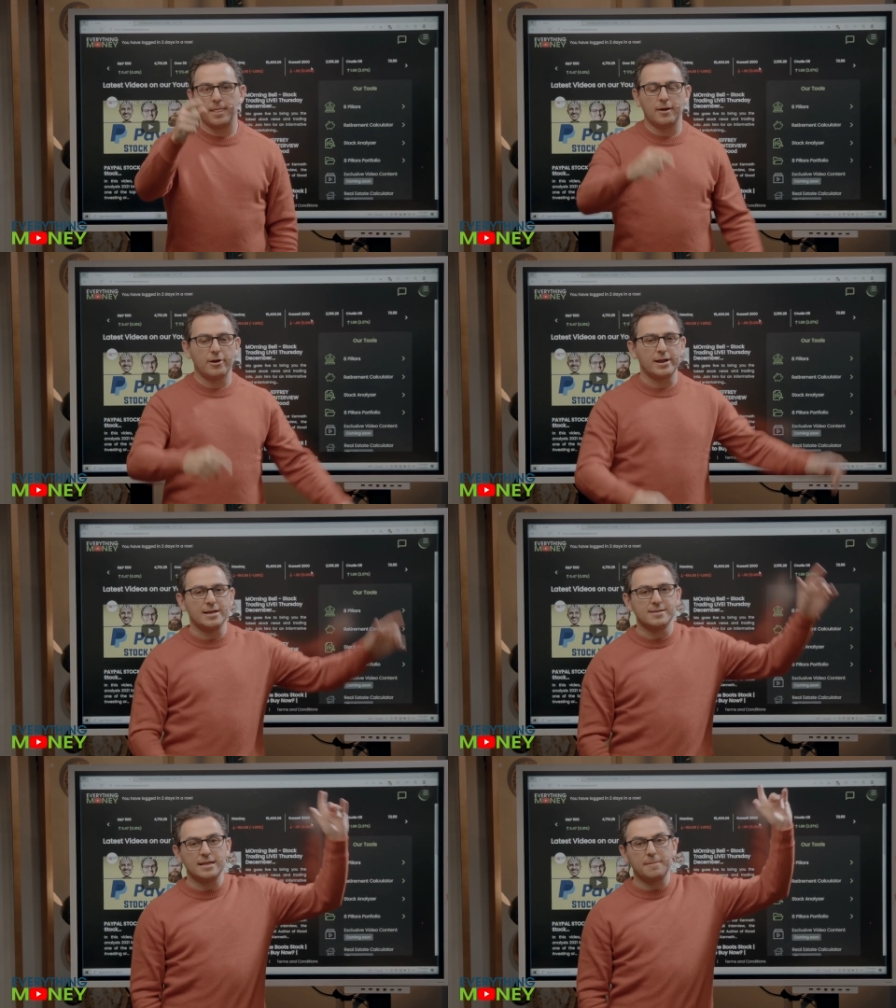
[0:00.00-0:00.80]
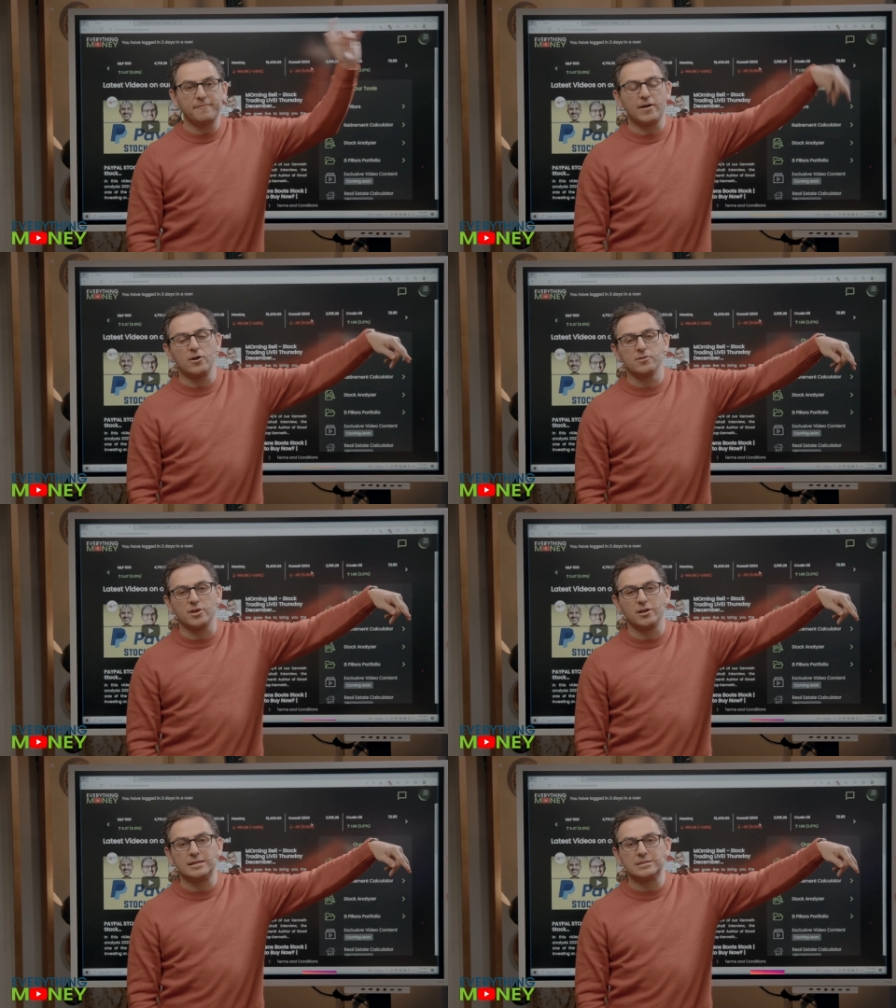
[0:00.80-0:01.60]
All right, guys. Follow us
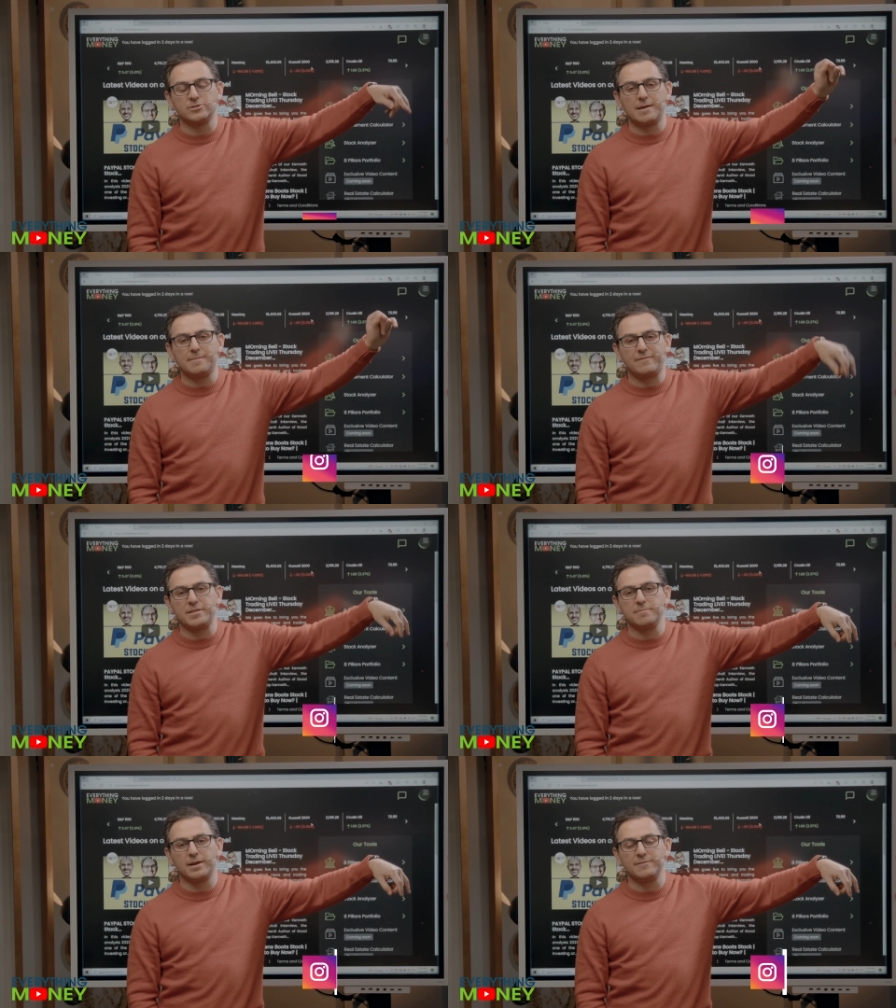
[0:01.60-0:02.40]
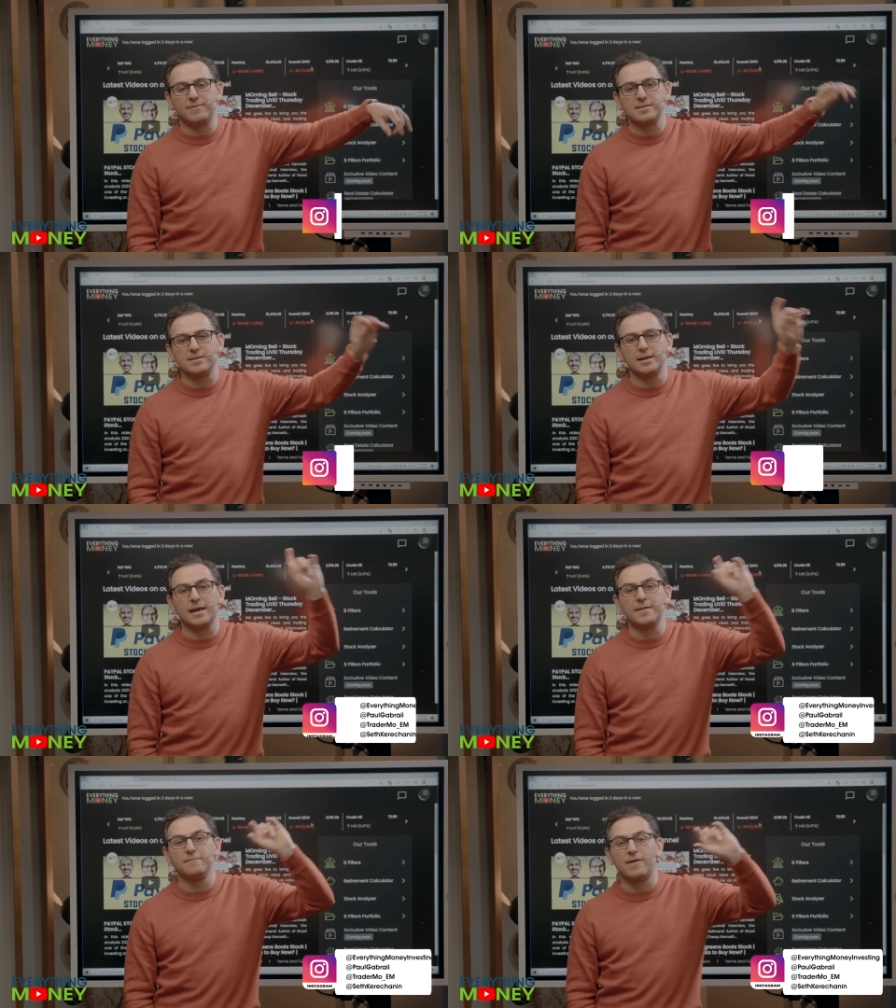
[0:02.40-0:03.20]
on Instagram, Everything Money Investing,
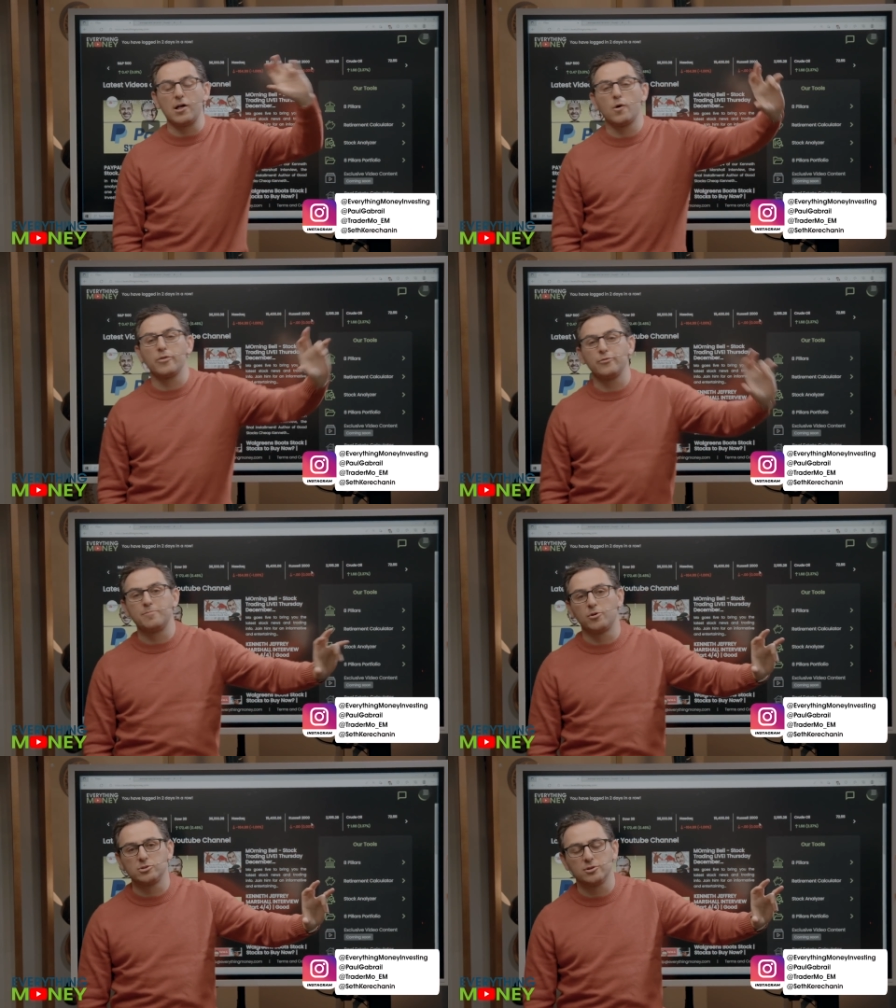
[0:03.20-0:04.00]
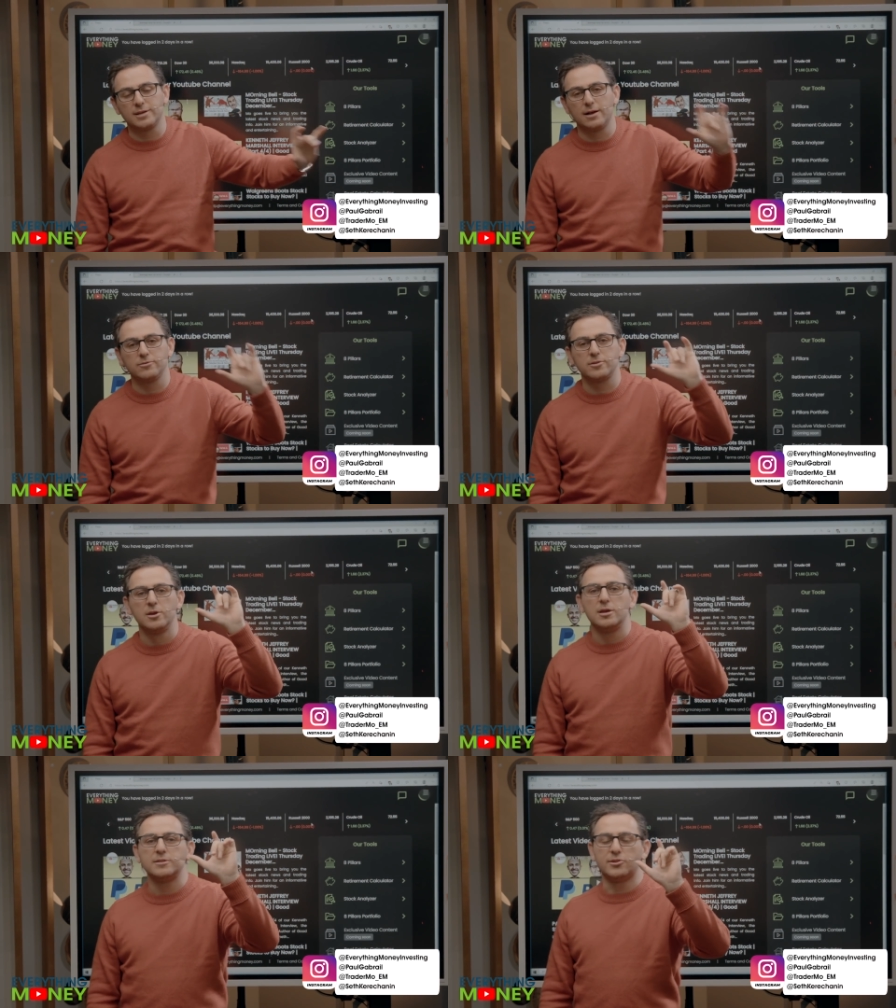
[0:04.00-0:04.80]
and then follow our three personal accounts.
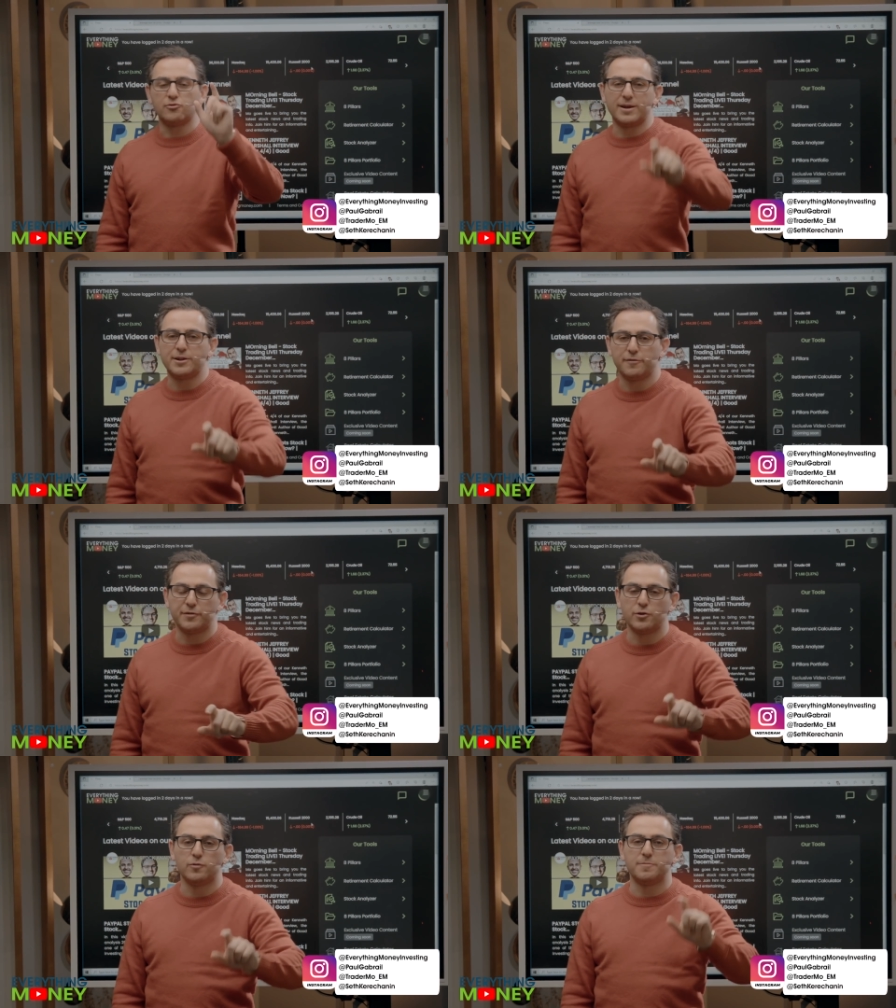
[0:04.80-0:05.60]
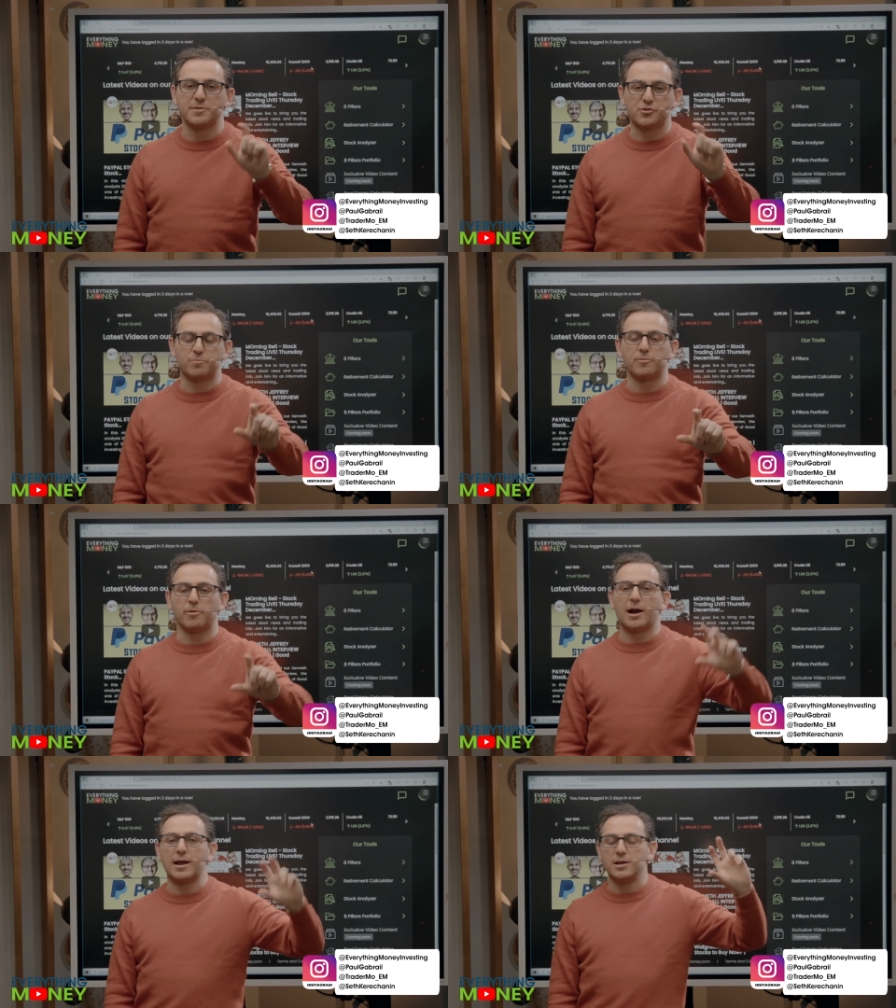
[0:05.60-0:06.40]
Did a great interview with Mr.
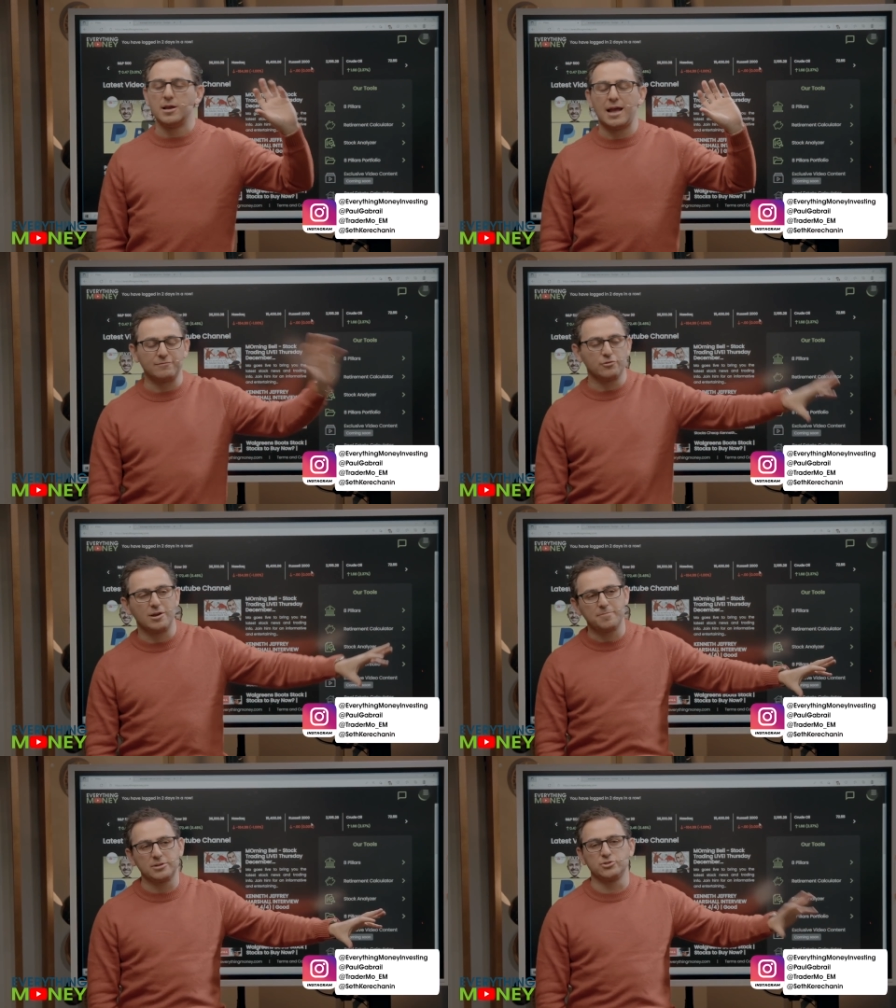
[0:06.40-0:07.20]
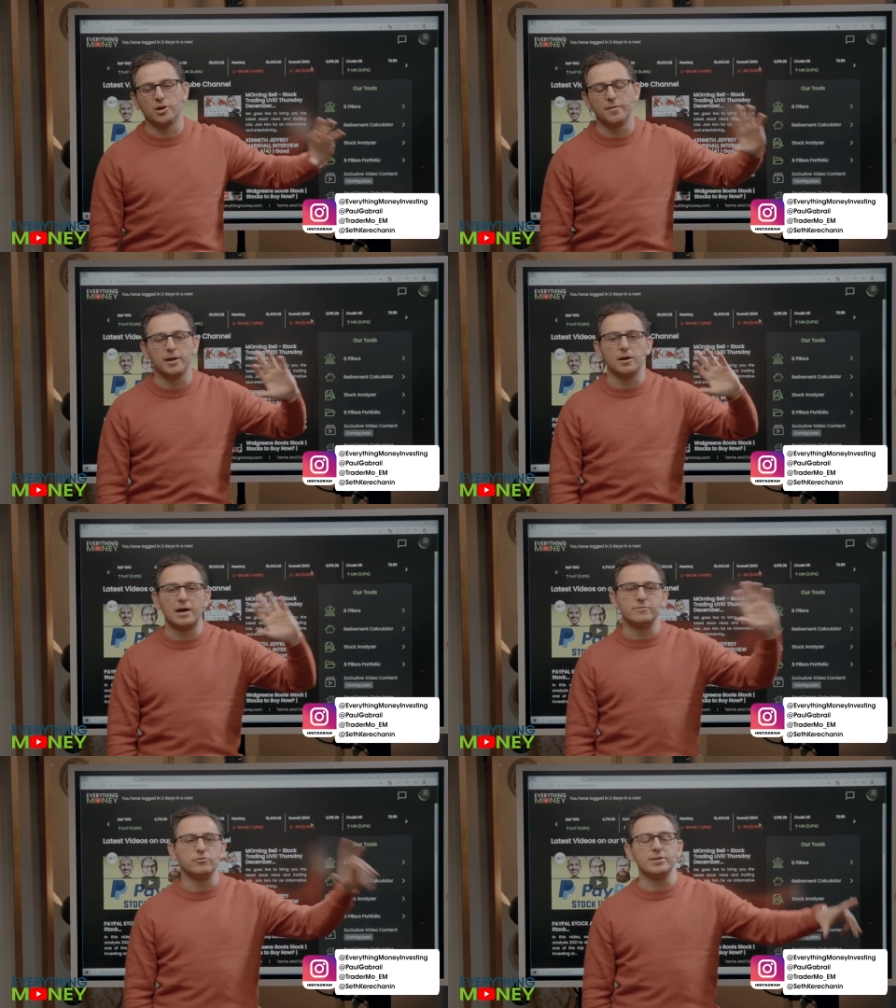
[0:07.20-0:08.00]
Pabrai. Have a great picture on there. I
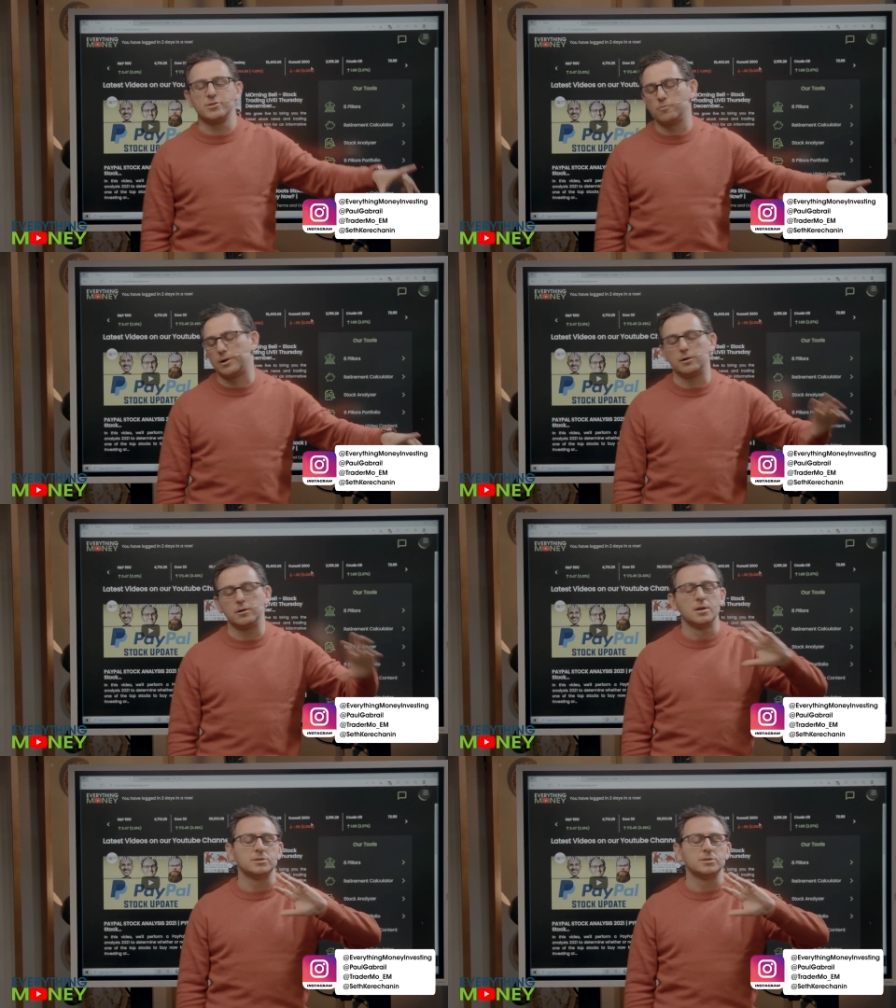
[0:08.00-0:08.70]
have a great sweater.